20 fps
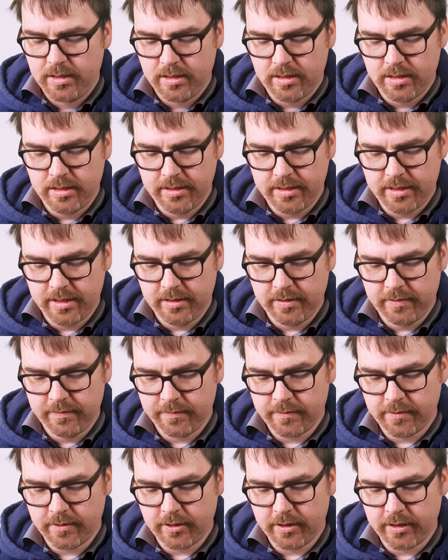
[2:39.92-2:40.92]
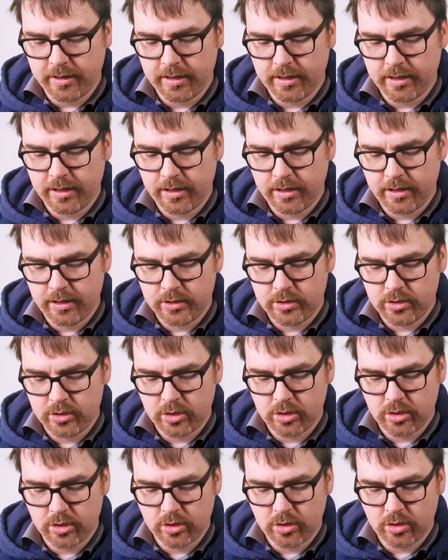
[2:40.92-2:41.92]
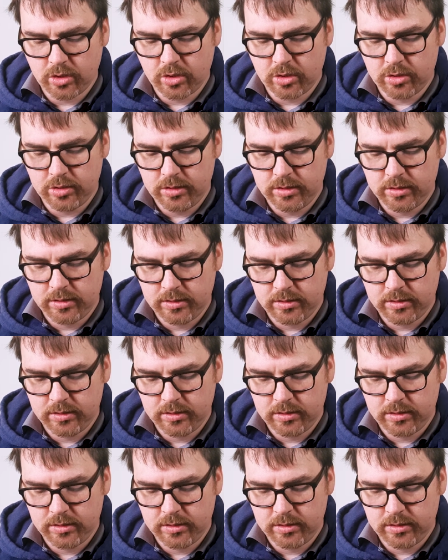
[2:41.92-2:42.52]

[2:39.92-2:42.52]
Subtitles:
And then if I turn it on,